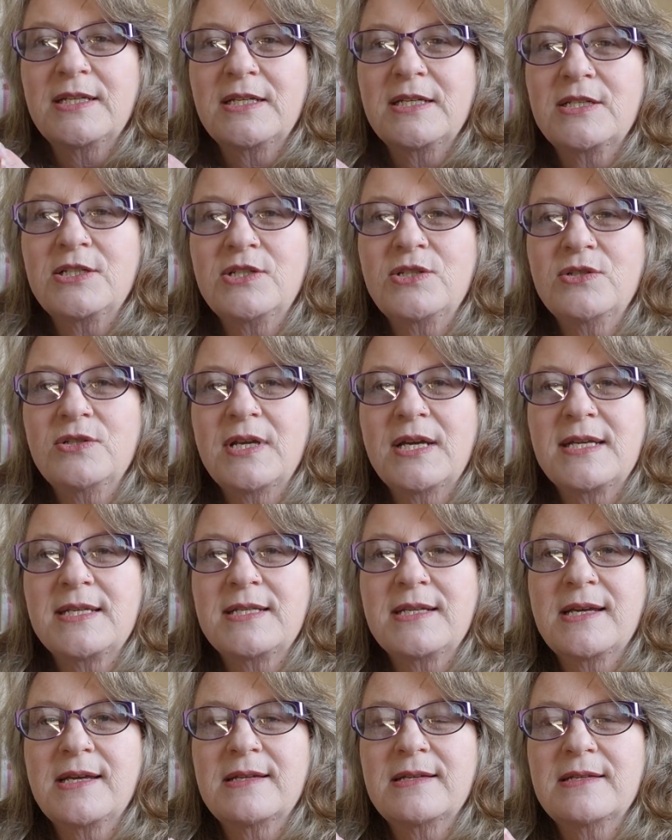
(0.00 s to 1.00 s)
should I
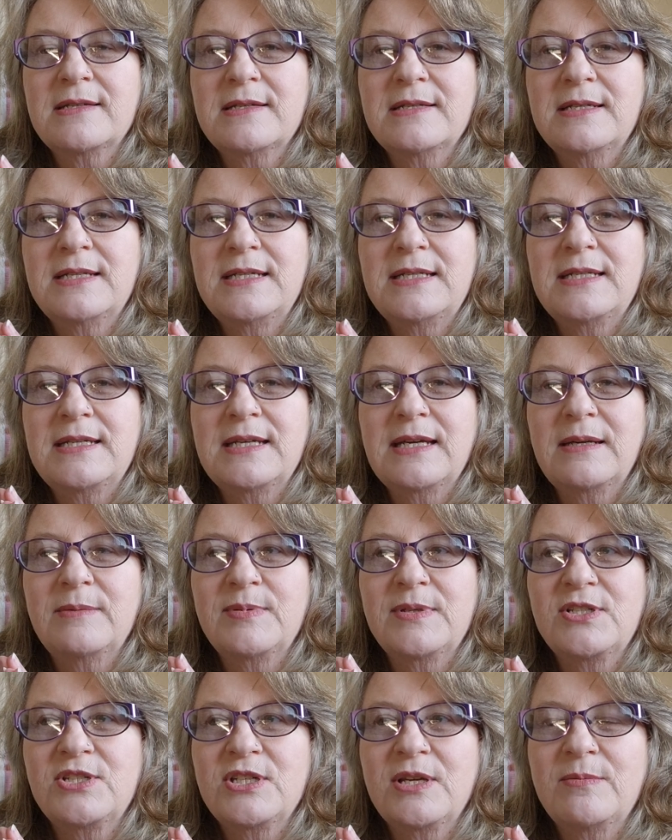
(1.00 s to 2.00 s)
start knitting up
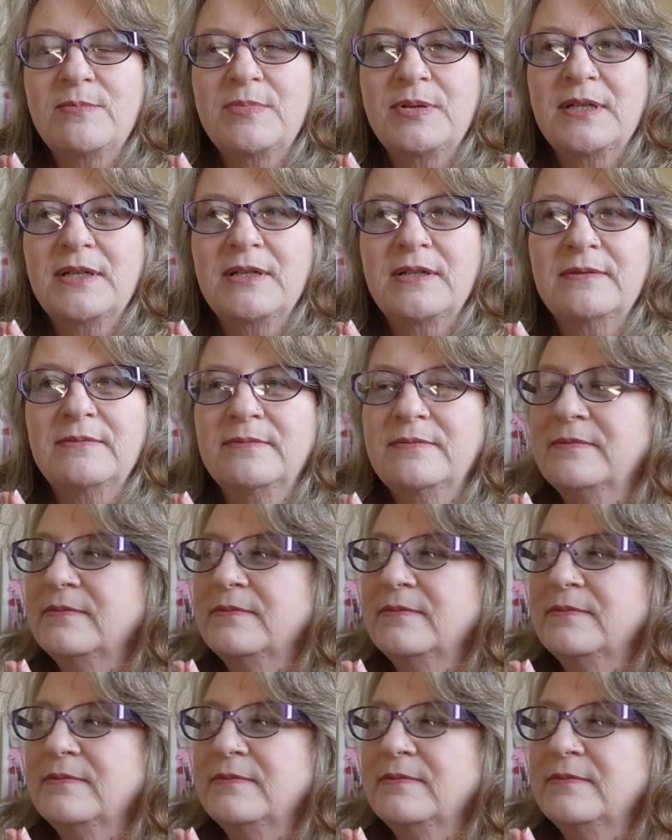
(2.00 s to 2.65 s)
a jumper